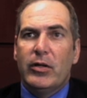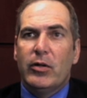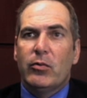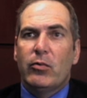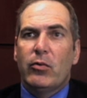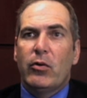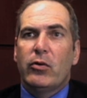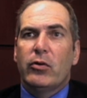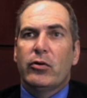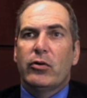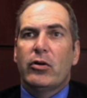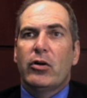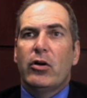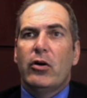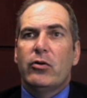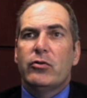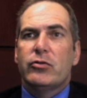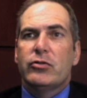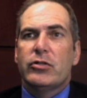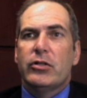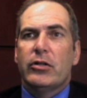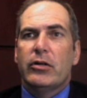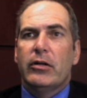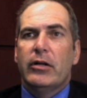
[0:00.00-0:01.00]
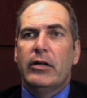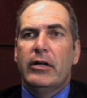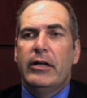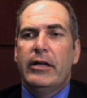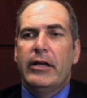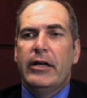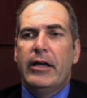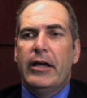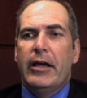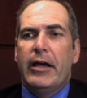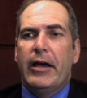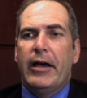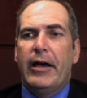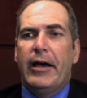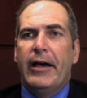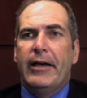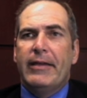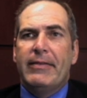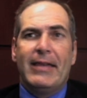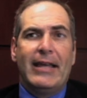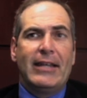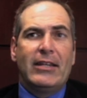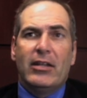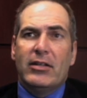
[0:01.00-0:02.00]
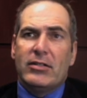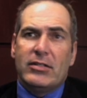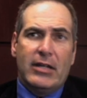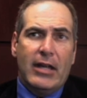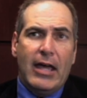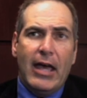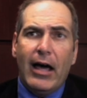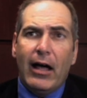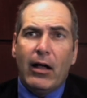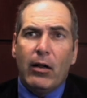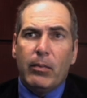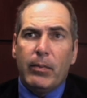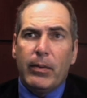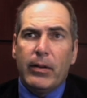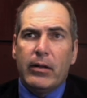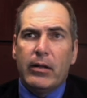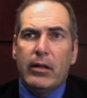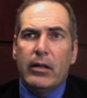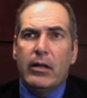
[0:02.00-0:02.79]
a roller coaster. That doesn't help.